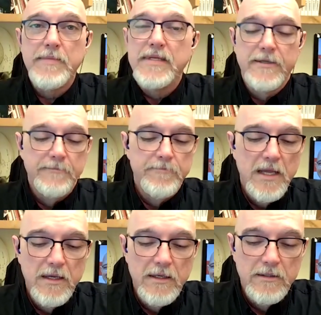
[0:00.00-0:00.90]
No, I
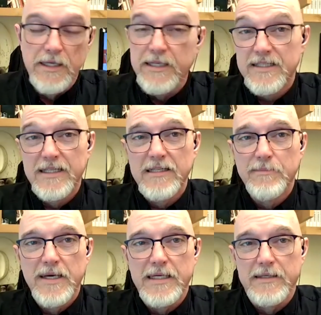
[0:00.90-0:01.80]
mean, he doesn't
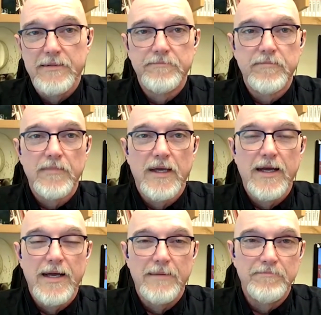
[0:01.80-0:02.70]
need the money.
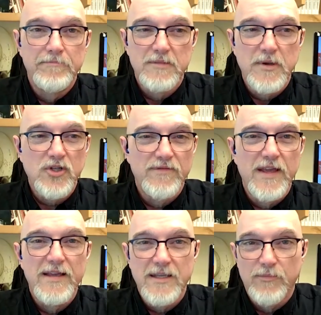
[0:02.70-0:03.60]
Especially
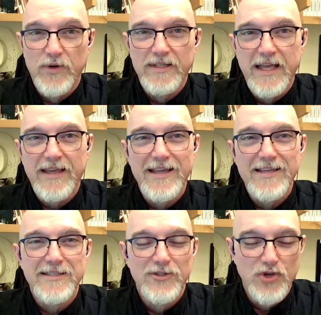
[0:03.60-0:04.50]
if he ends up winning that
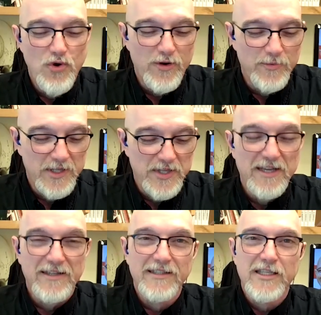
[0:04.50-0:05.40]
case in New York
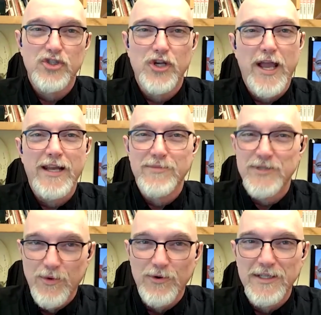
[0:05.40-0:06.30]
with Letitia
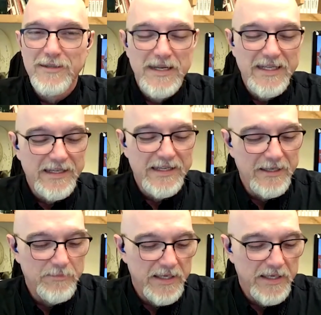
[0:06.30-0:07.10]
Adams, he won't need the money again.